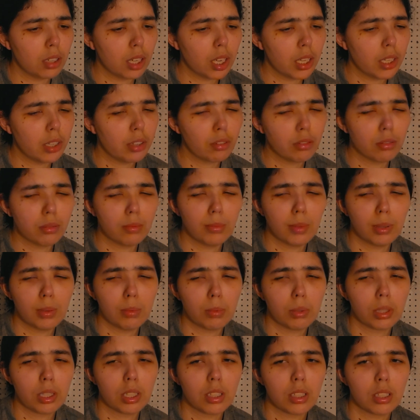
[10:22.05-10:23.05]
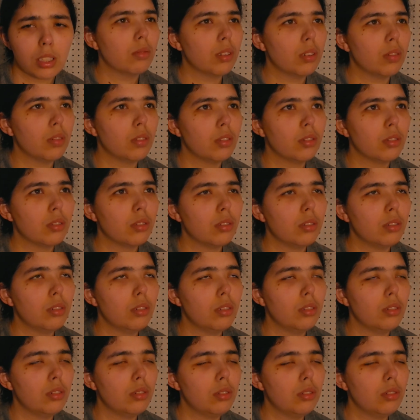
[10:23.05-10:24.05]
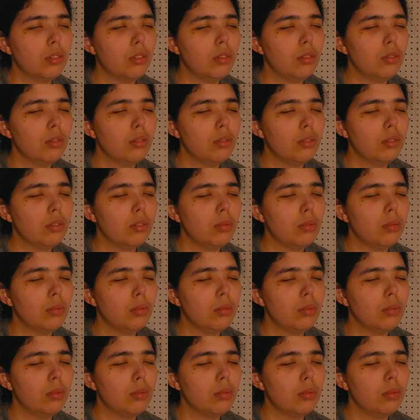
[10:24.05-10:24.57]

I don't remember. One of those two